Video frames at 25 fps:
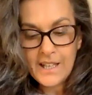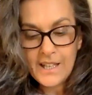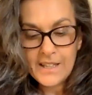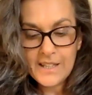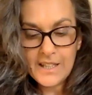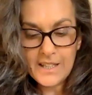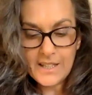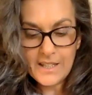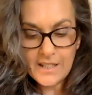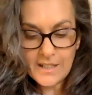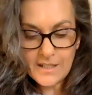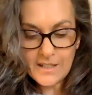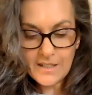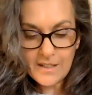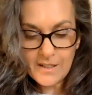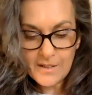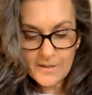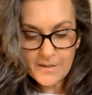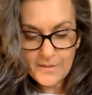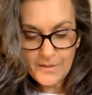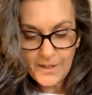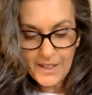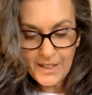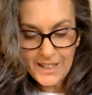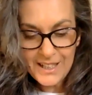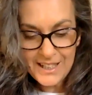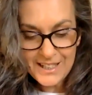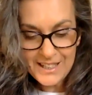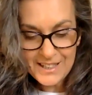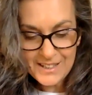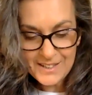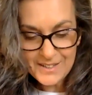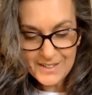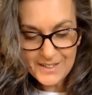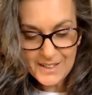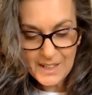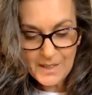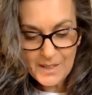Then this card fell
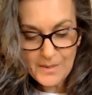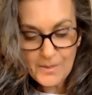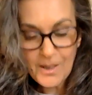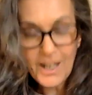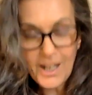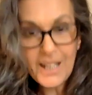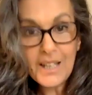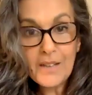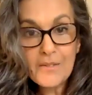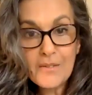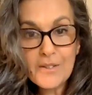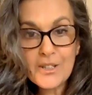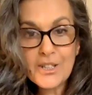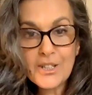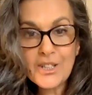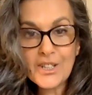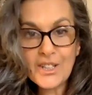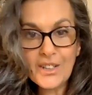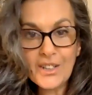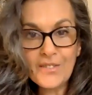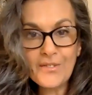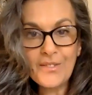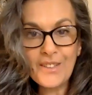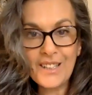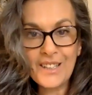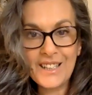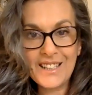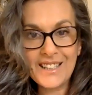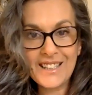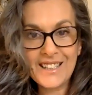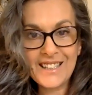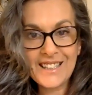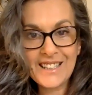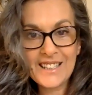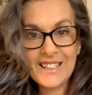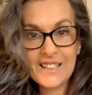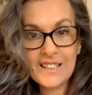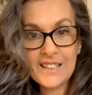out. Now, while I was
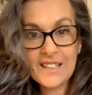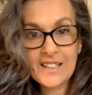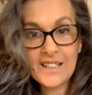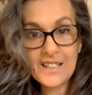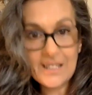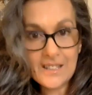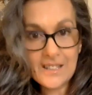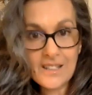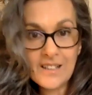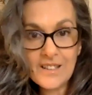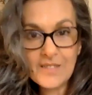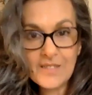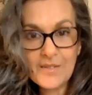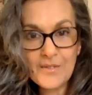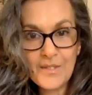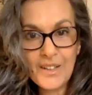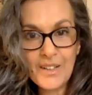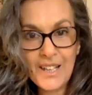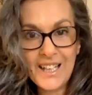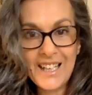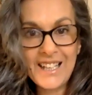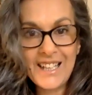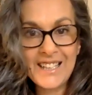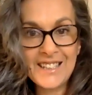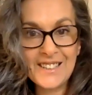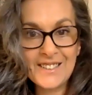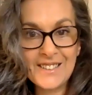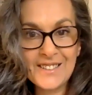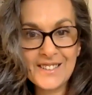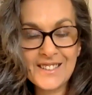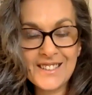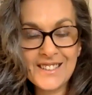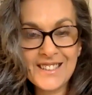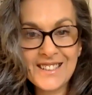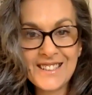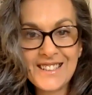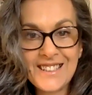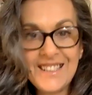shuffling, this card fell
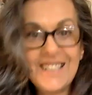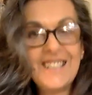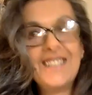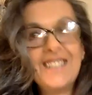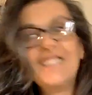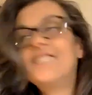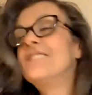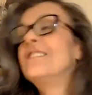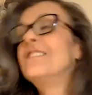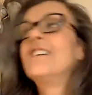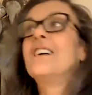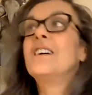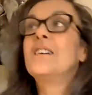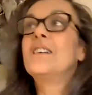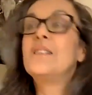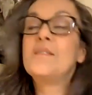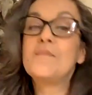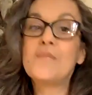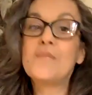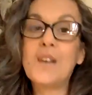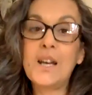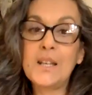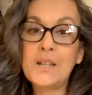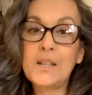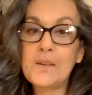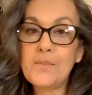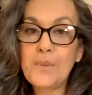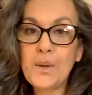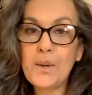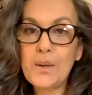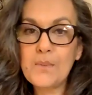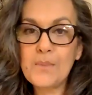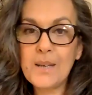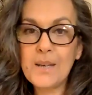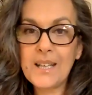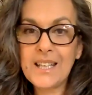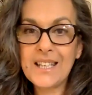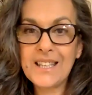out. And I put
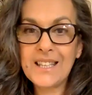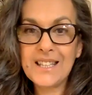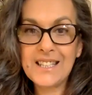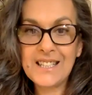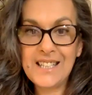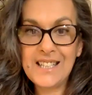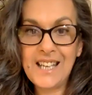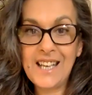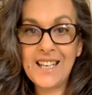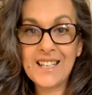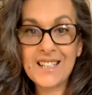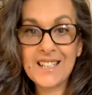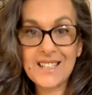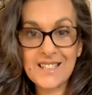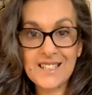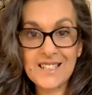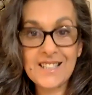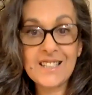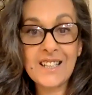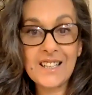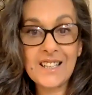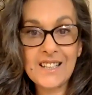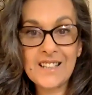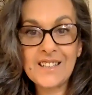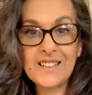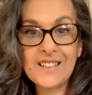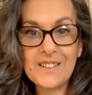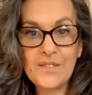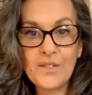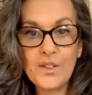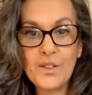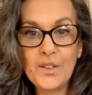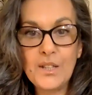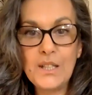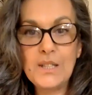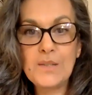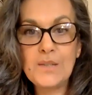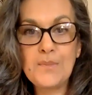it back in the deck and said, if
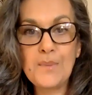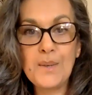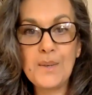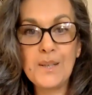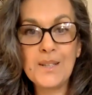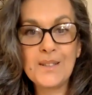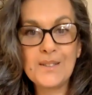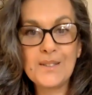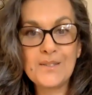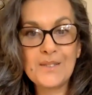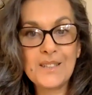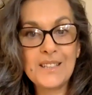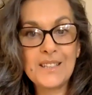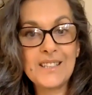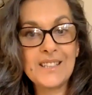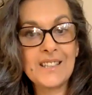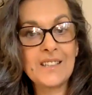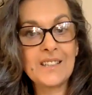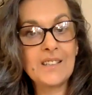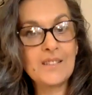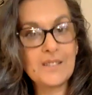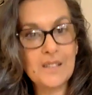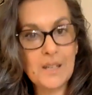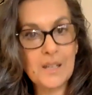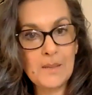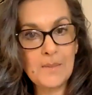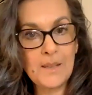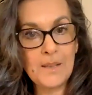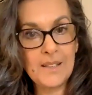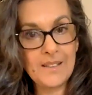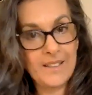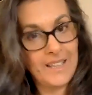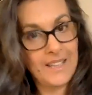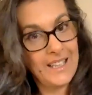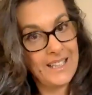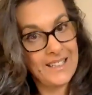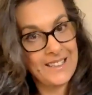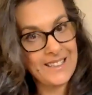you need to be in the reading, you'll come out
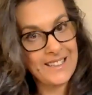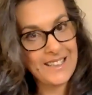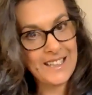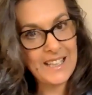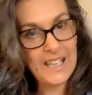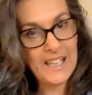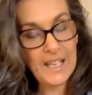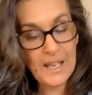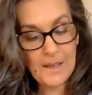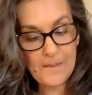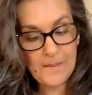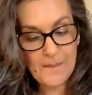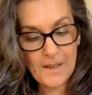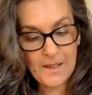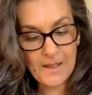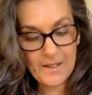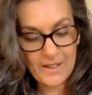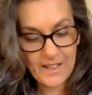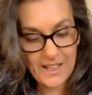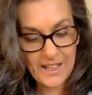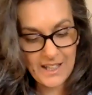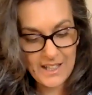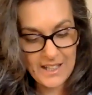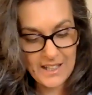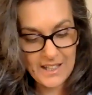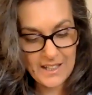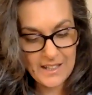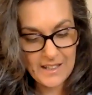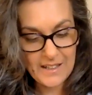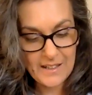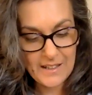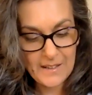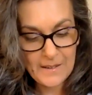again. And it came out again.